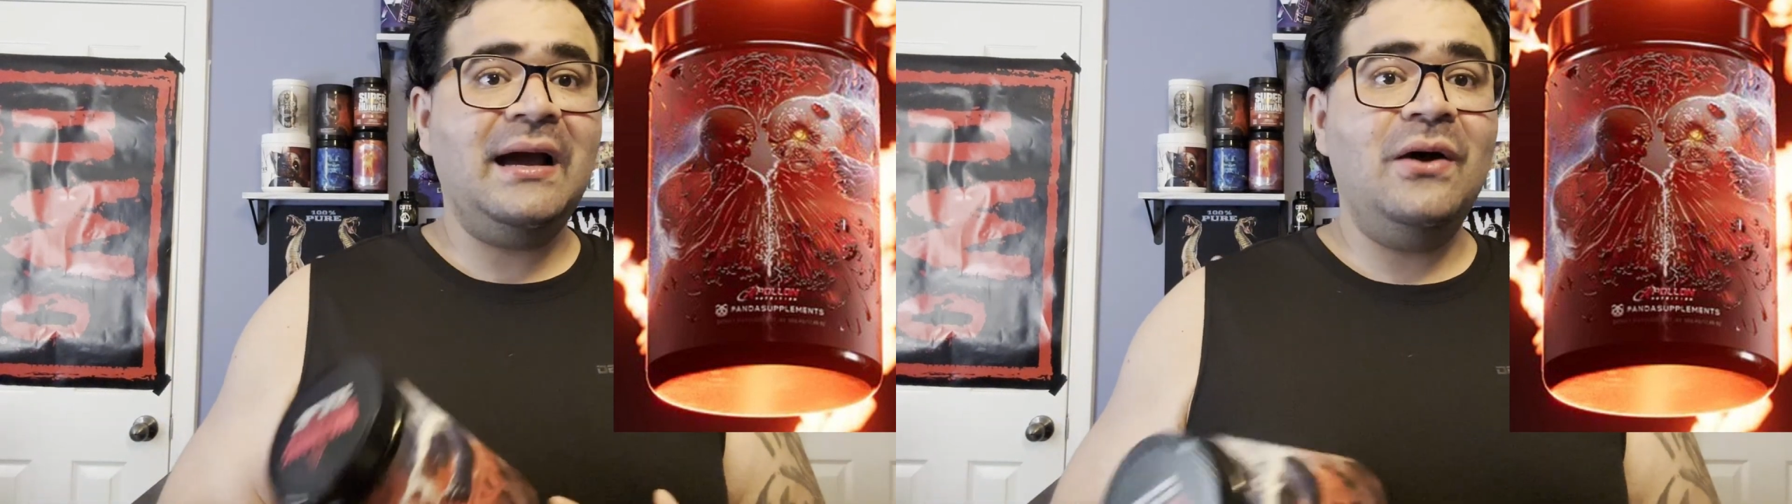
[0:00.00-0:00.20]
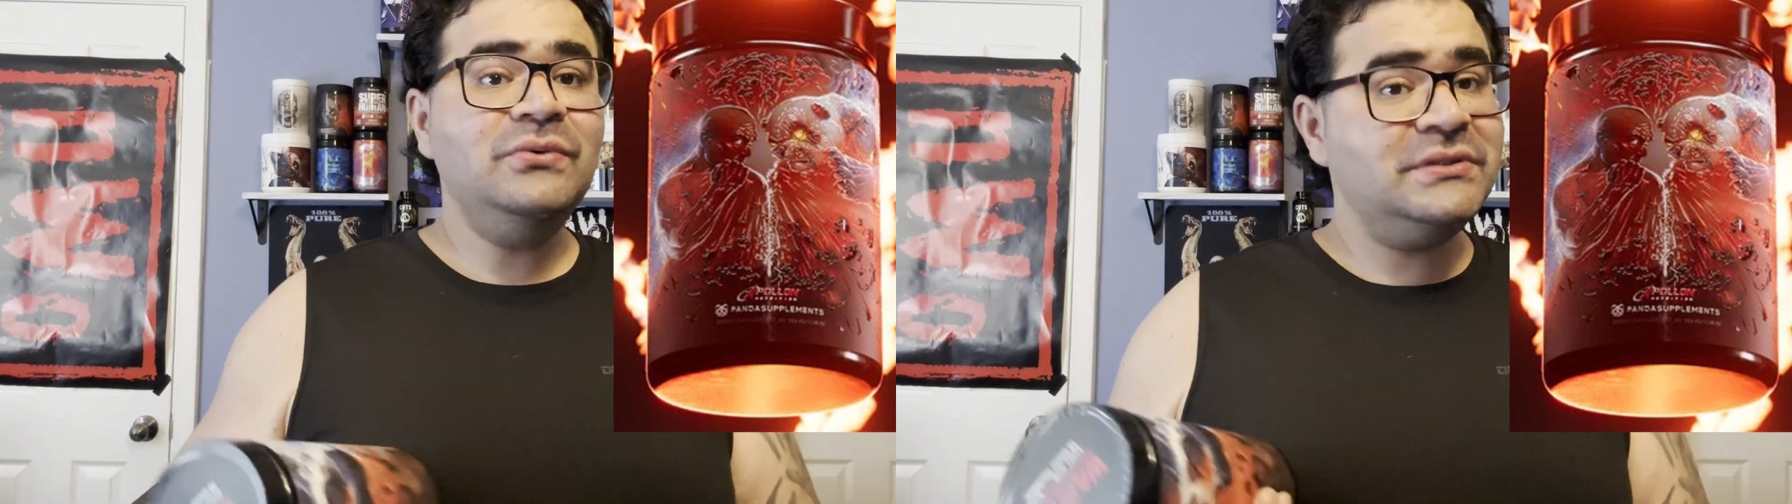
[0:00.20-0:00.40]

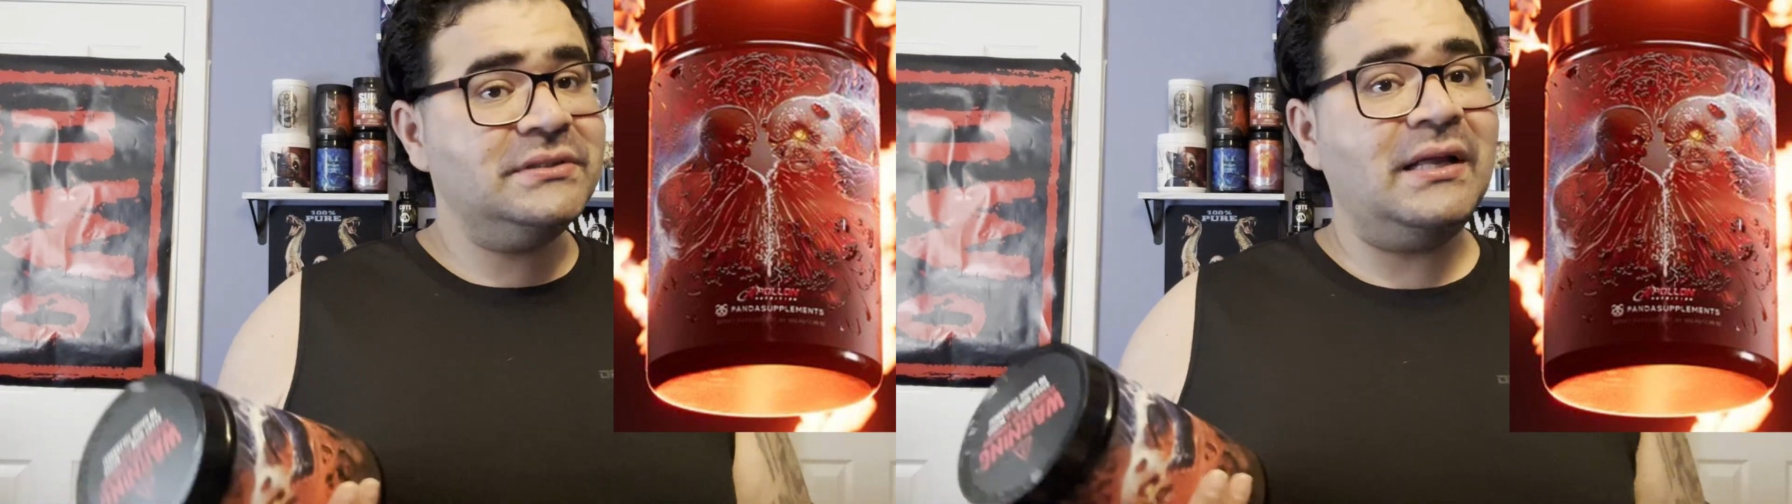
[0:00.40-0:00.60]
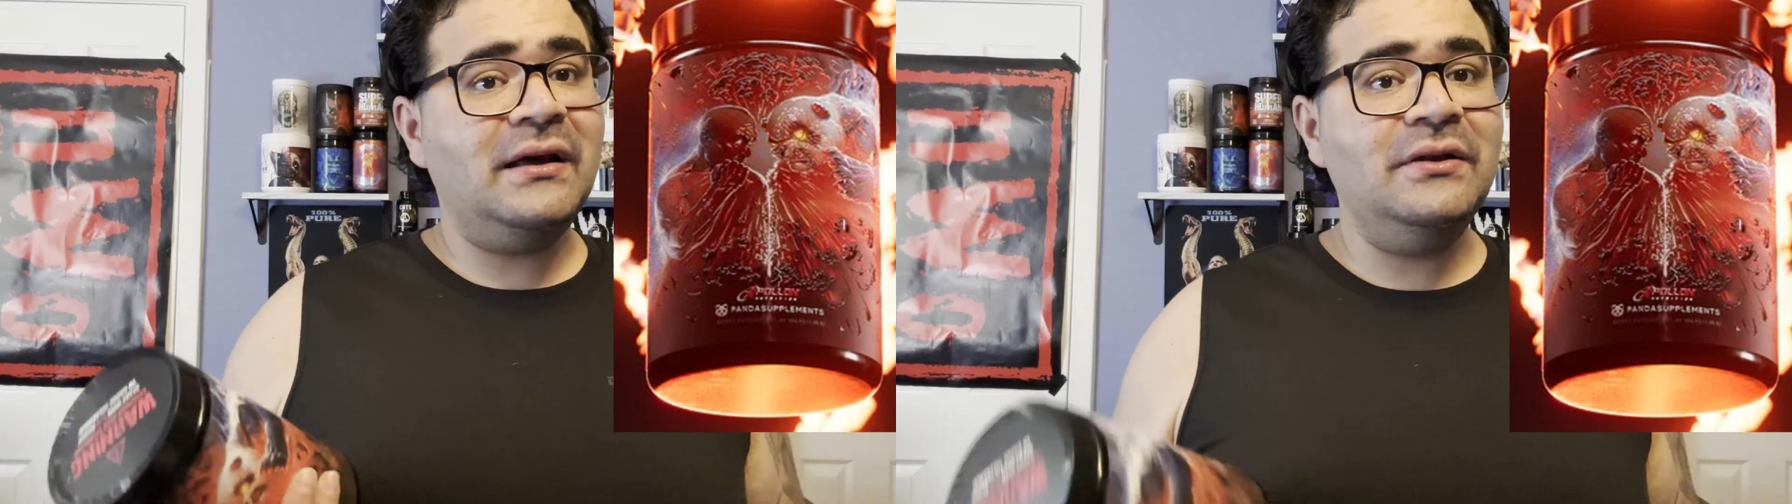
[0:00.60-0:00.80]
I
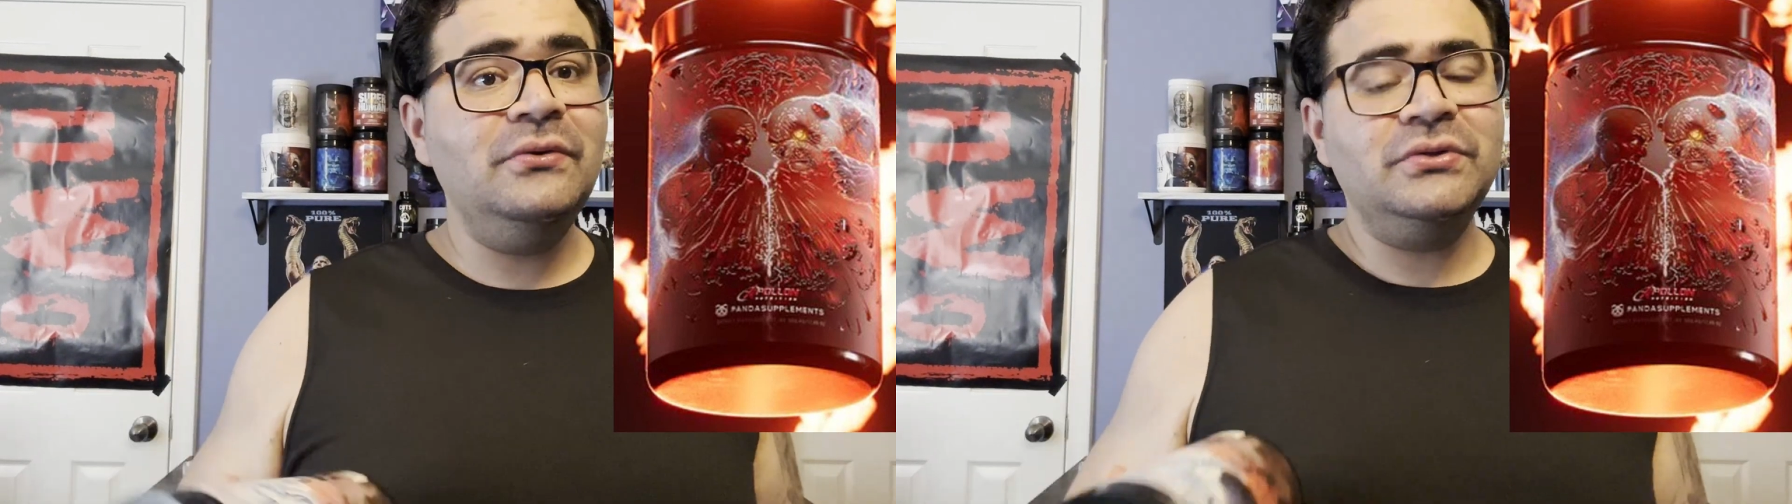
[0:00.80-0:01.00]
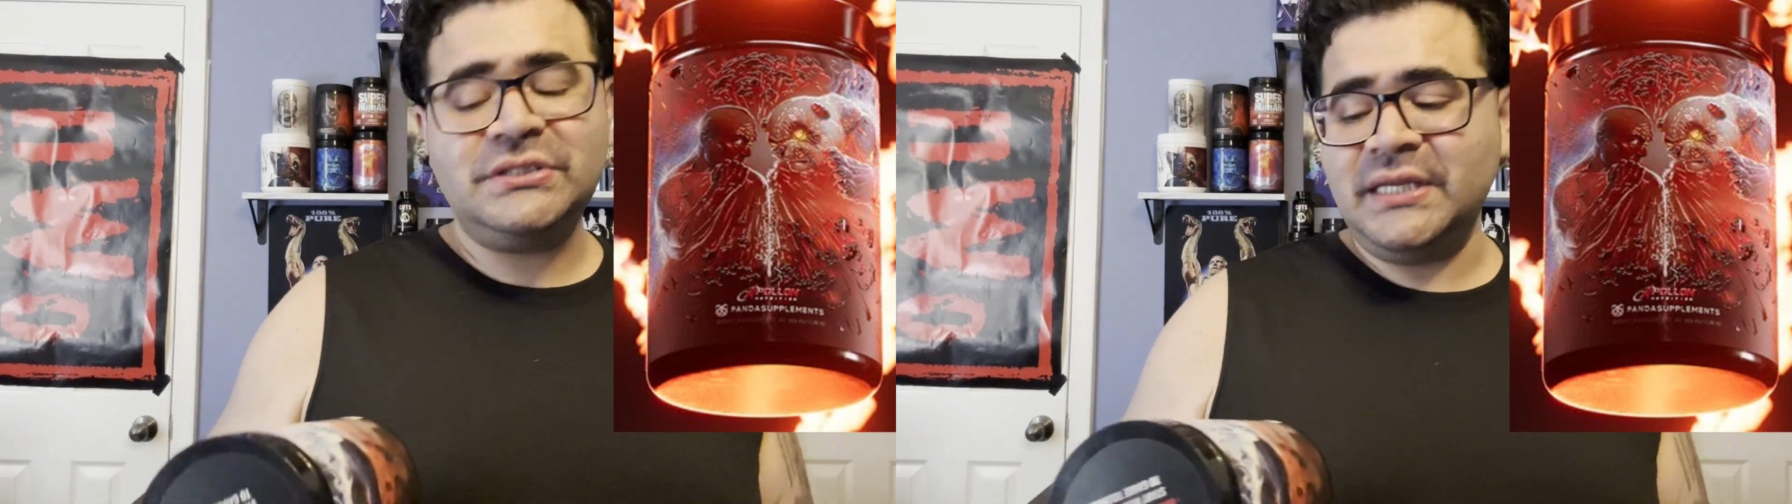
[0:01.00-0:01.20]
was a
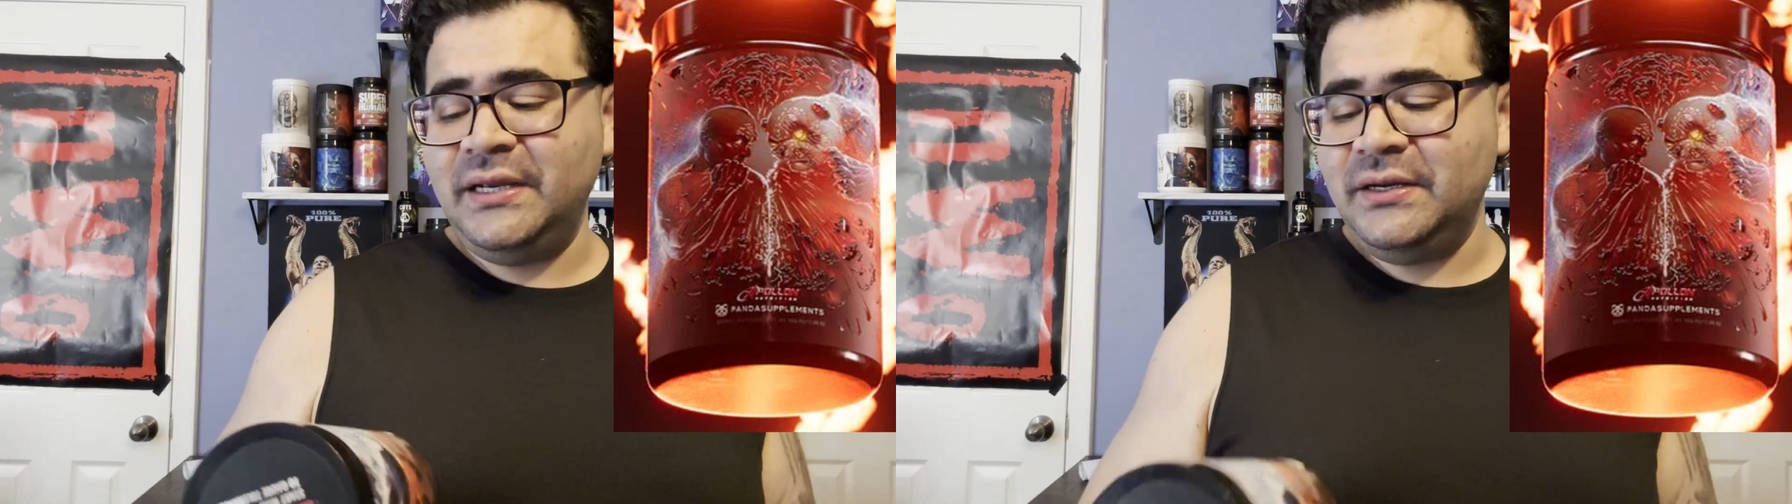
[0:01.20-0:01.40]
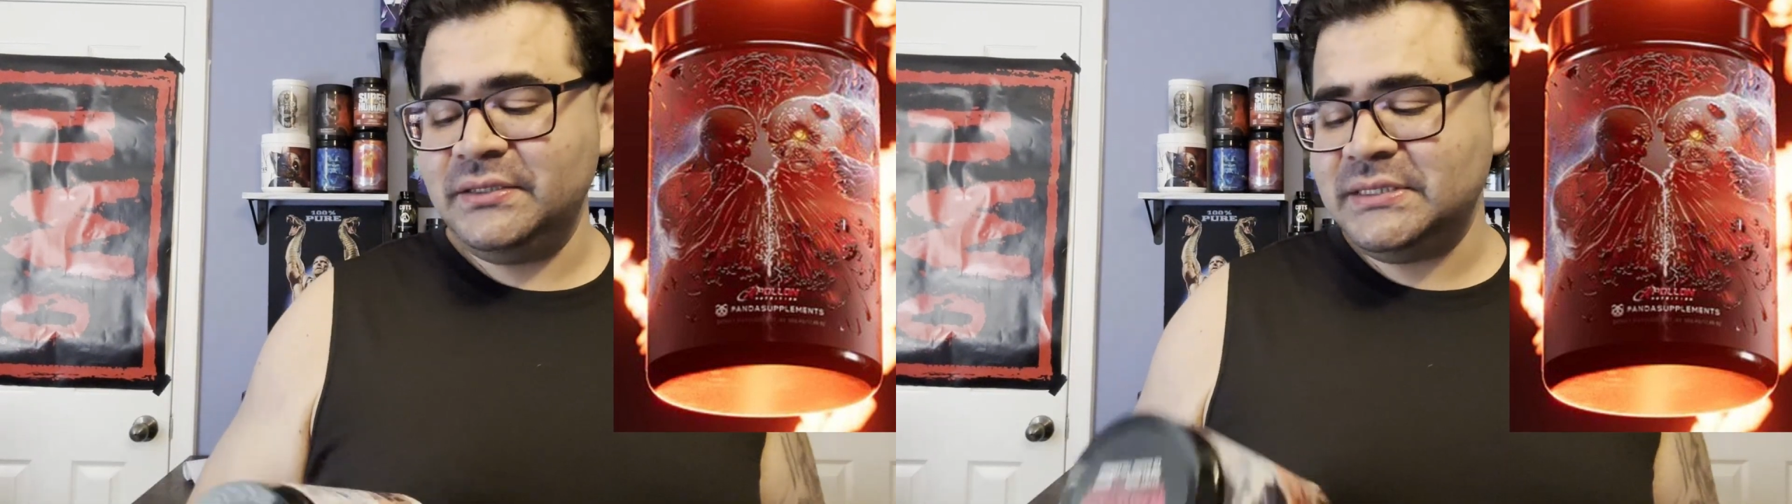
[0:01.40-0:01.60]
little
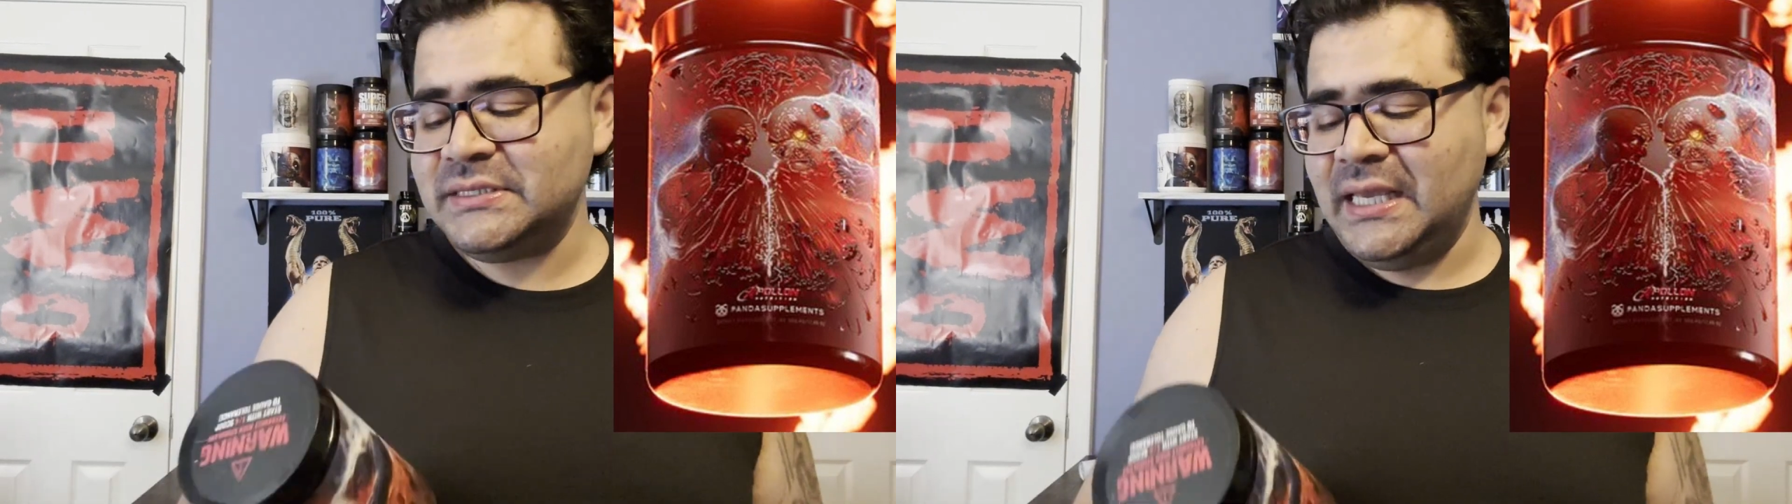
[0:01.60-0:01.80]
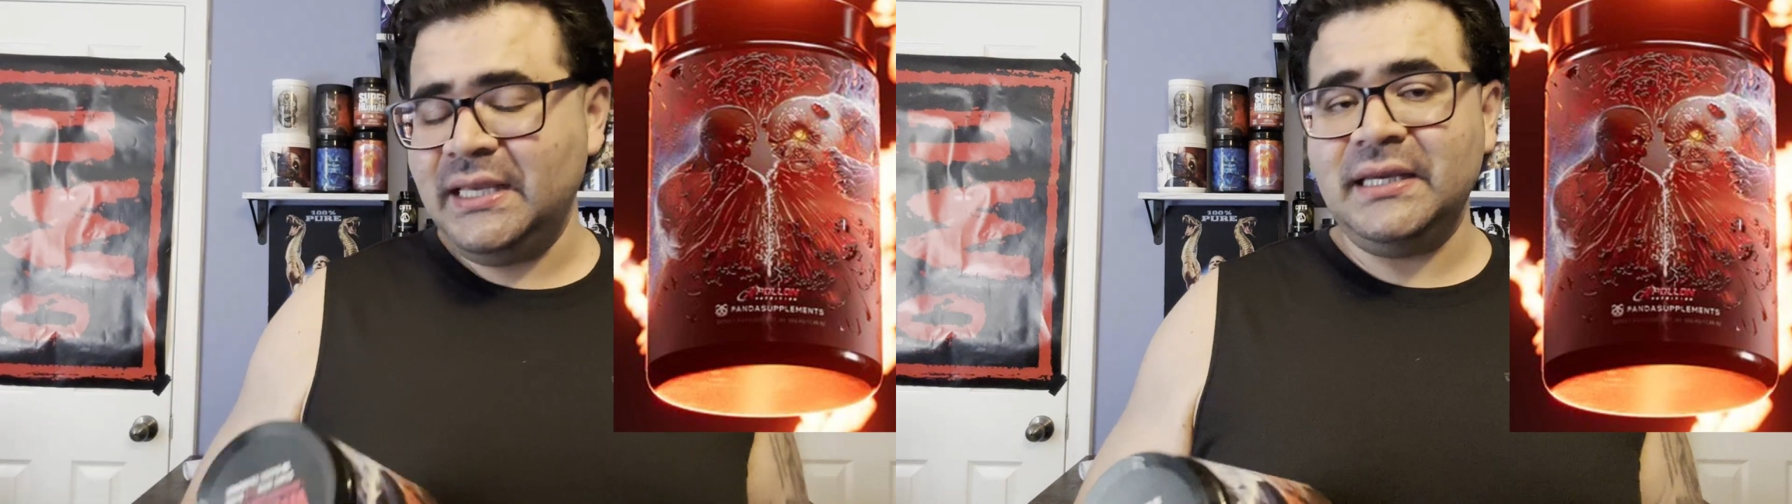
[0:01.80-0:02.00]
scared to
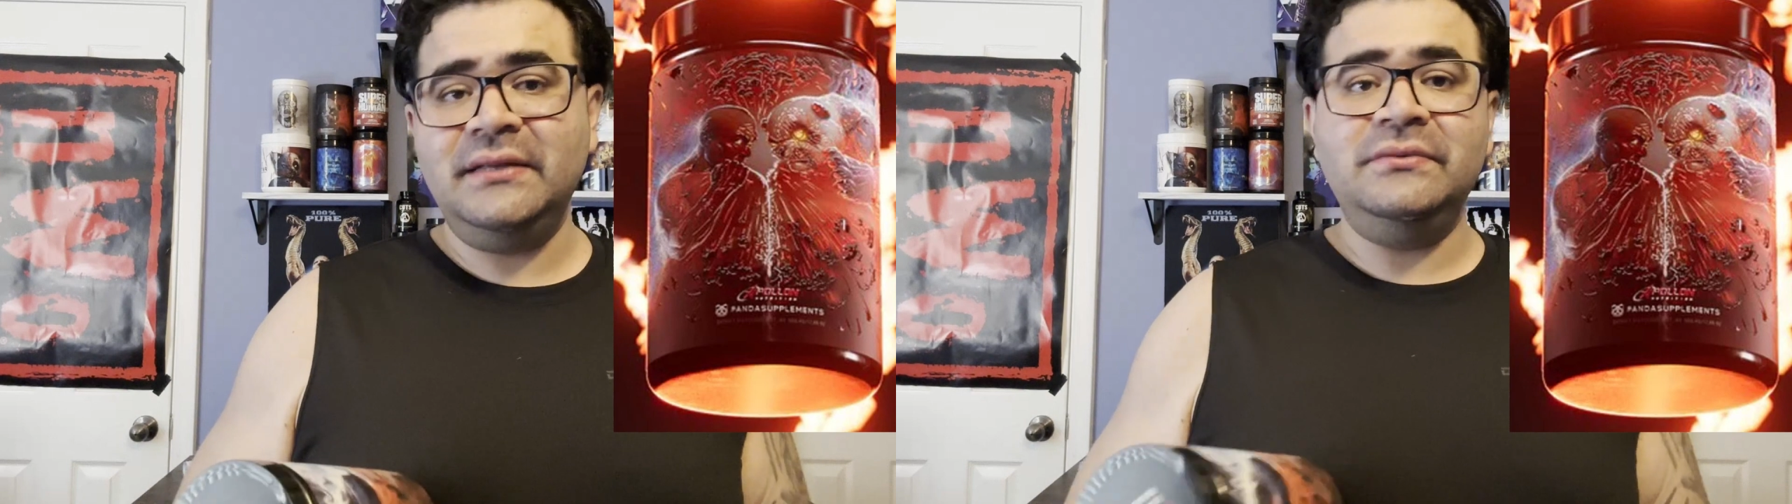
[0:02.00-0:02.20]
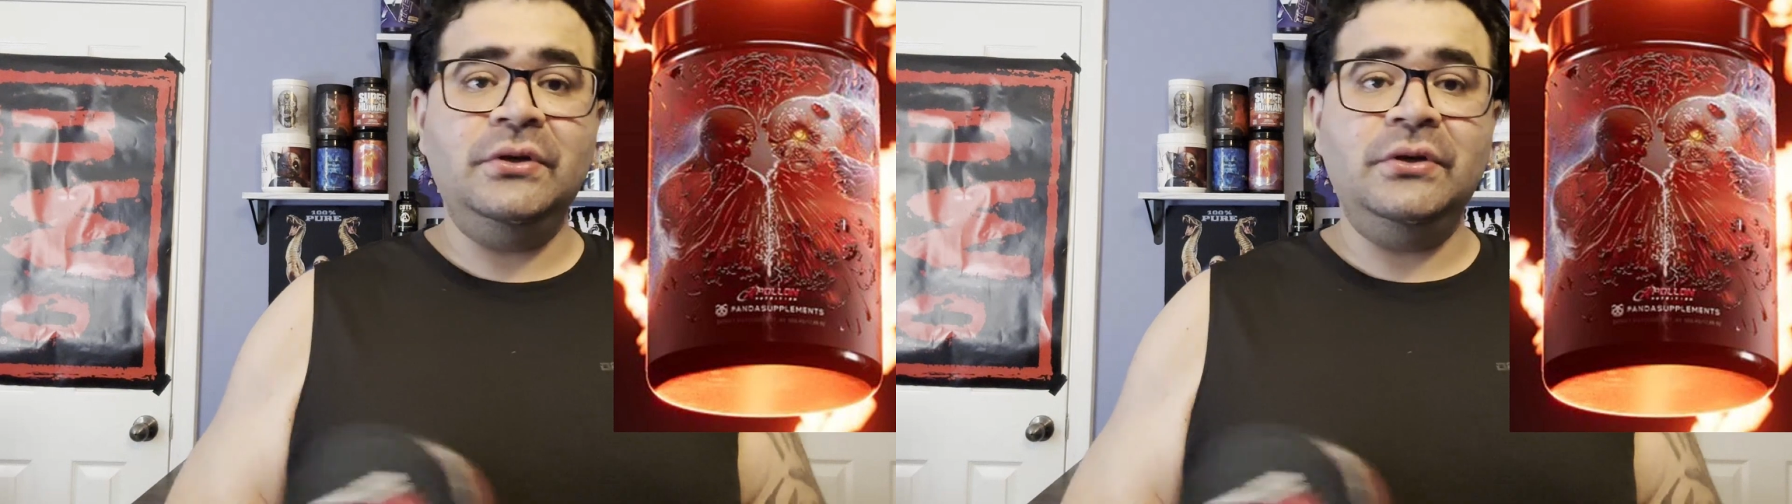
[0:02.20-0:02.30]
take it.